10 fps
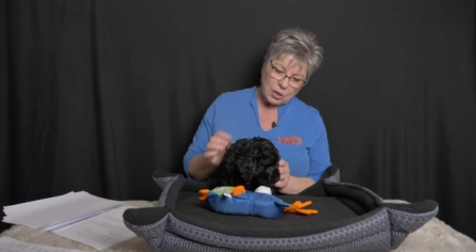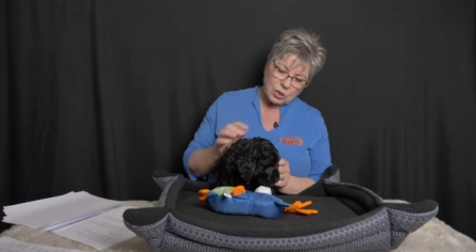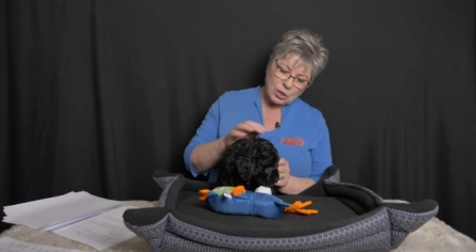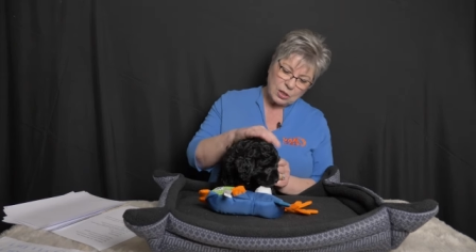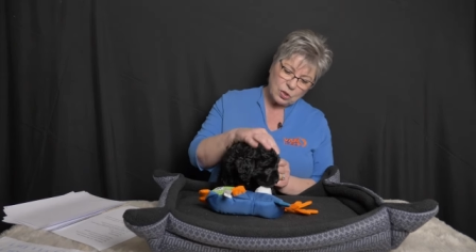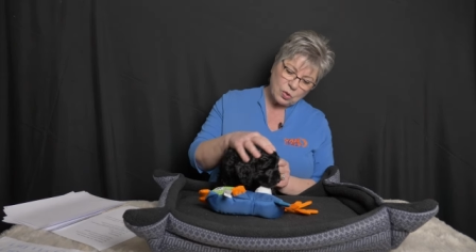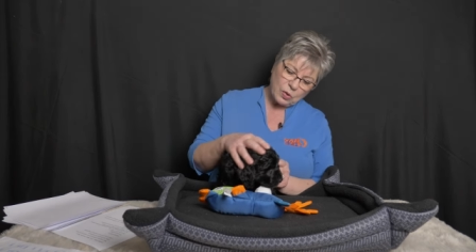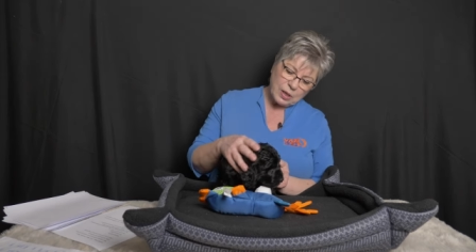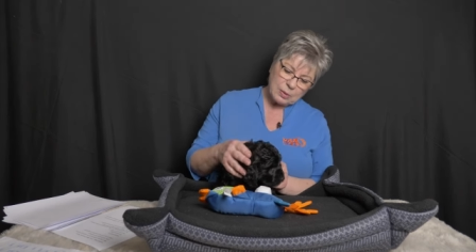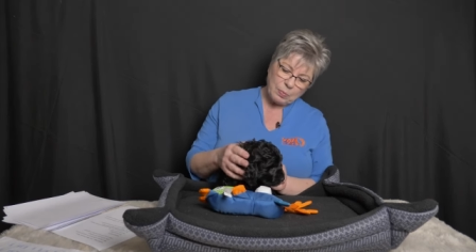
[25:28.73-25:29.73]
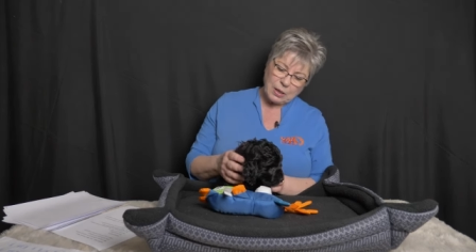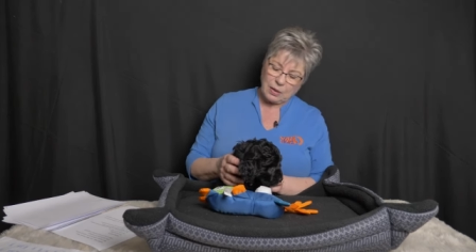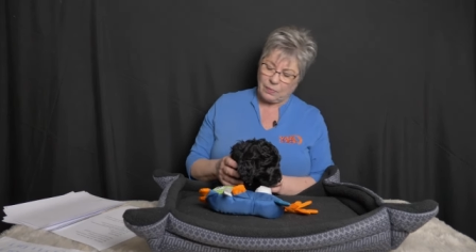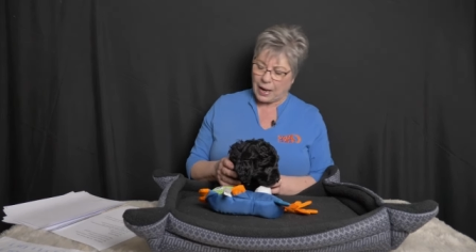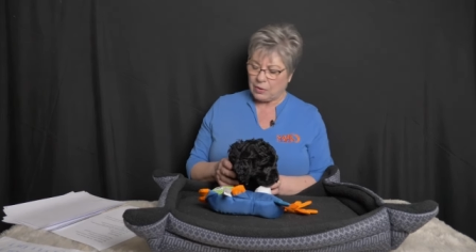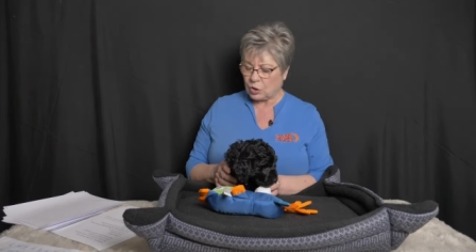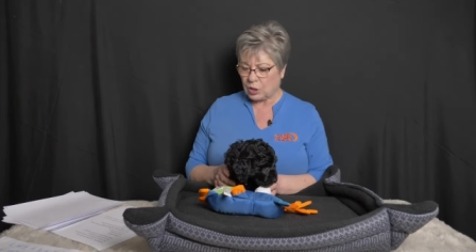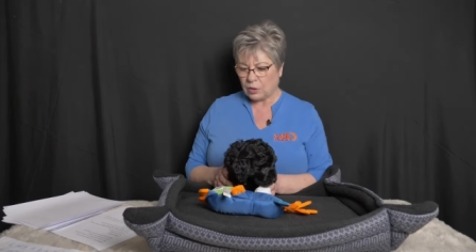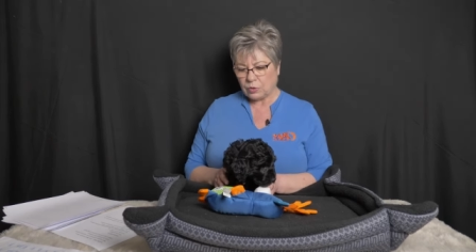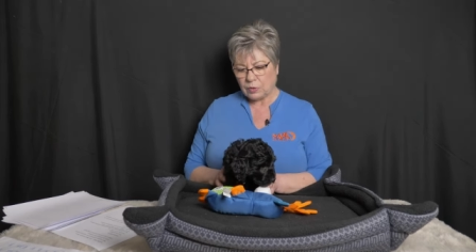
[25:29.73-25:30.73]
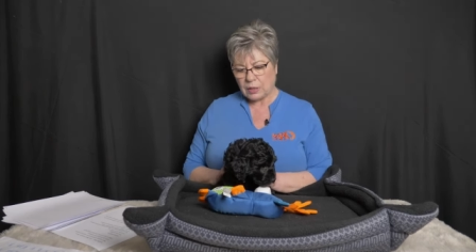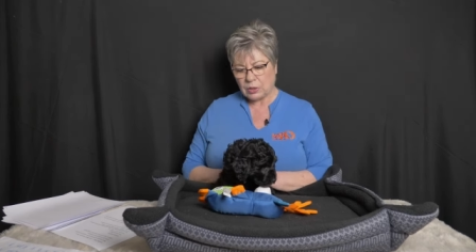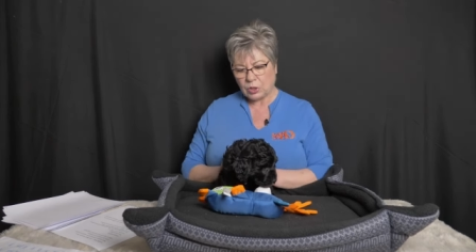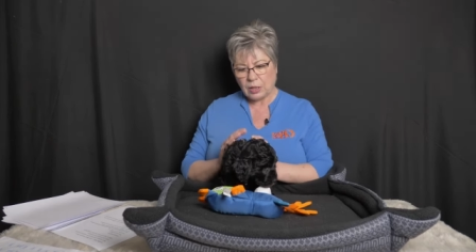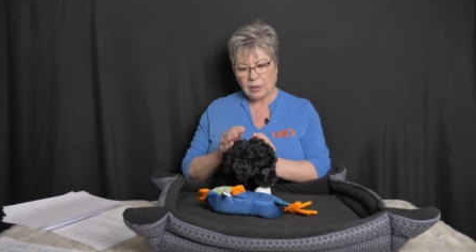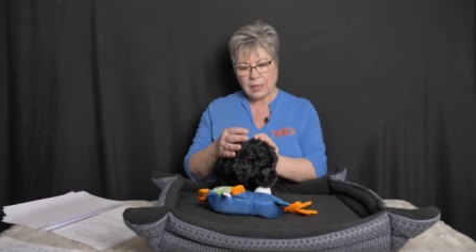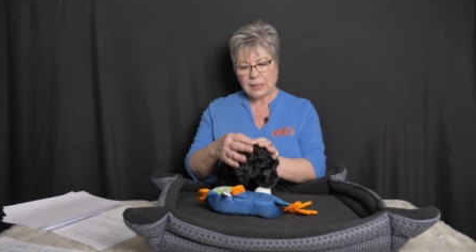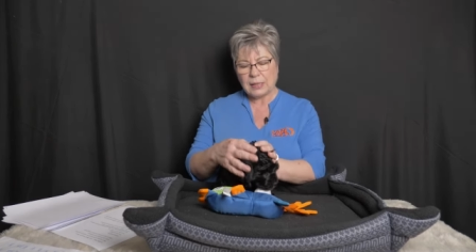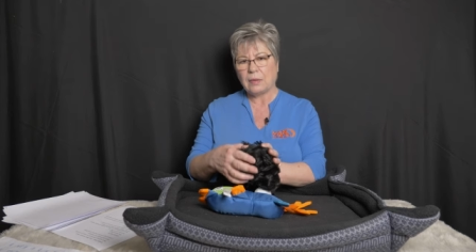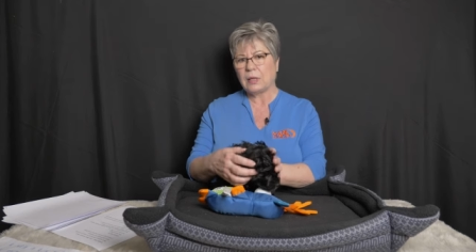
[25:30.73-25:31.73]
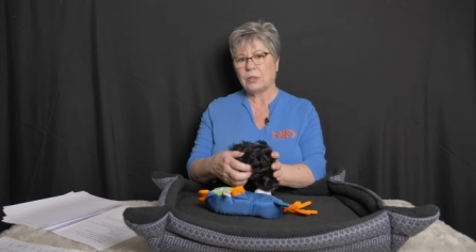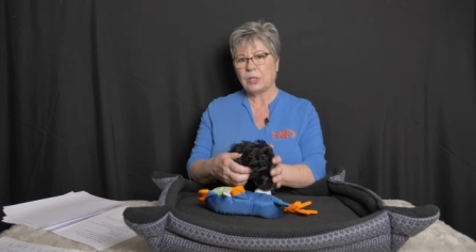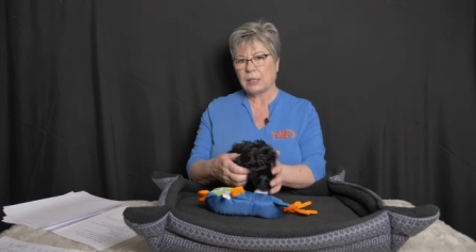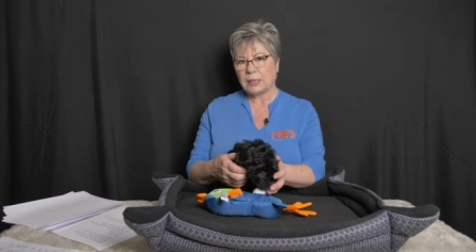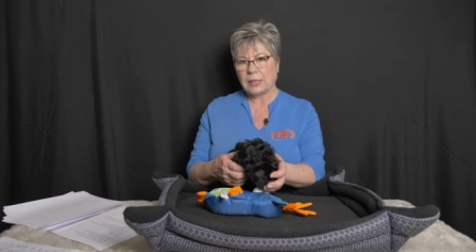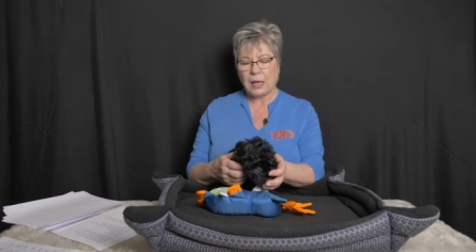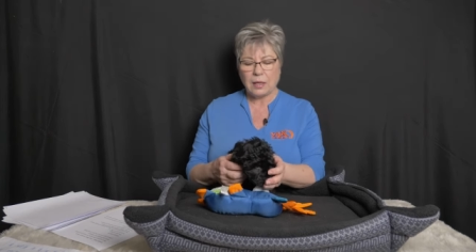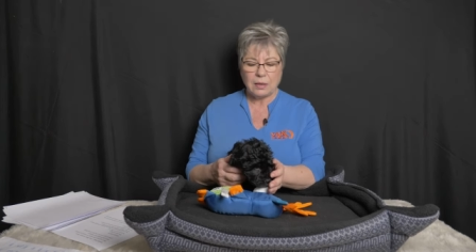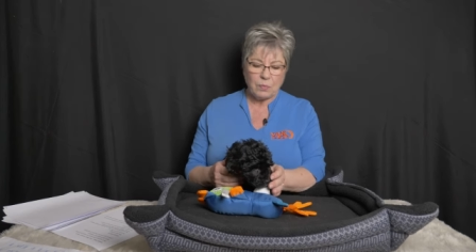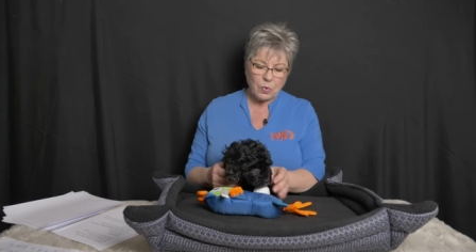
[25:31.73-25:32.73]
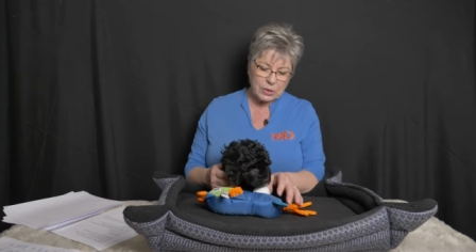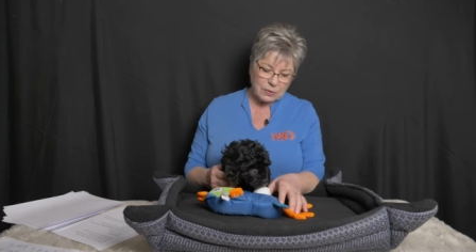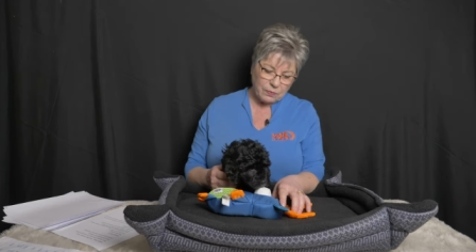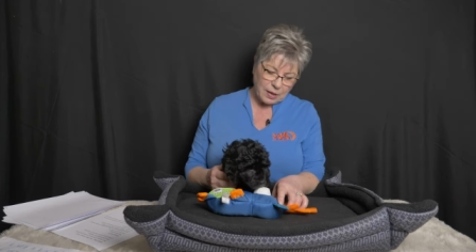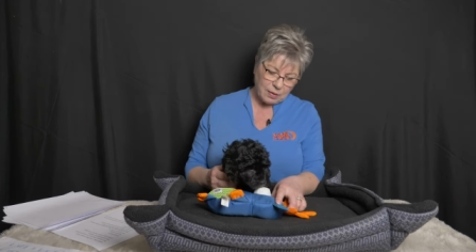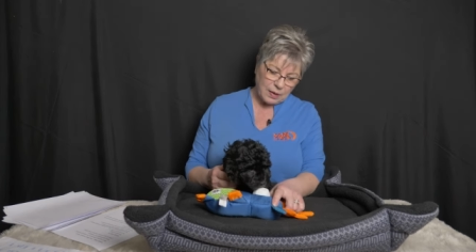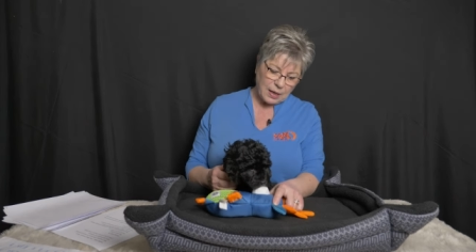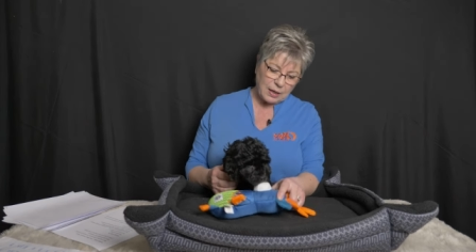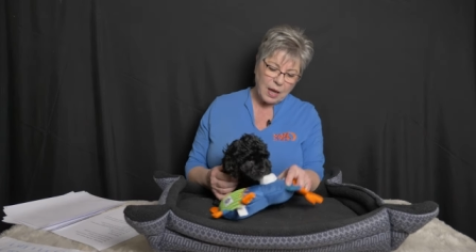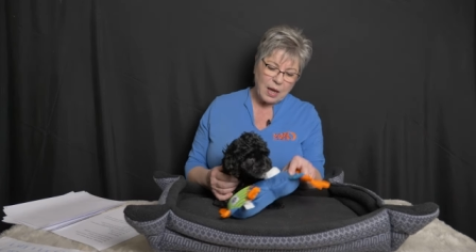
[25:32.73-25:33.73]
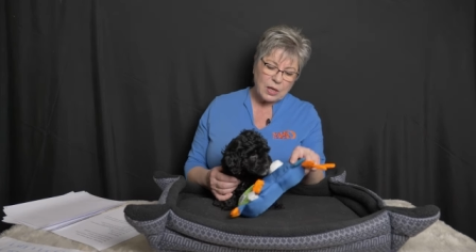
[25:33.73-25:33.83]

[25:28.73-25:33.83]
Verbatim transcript: She enjoys being around children. She thinks that they're just uh, the most fun thing.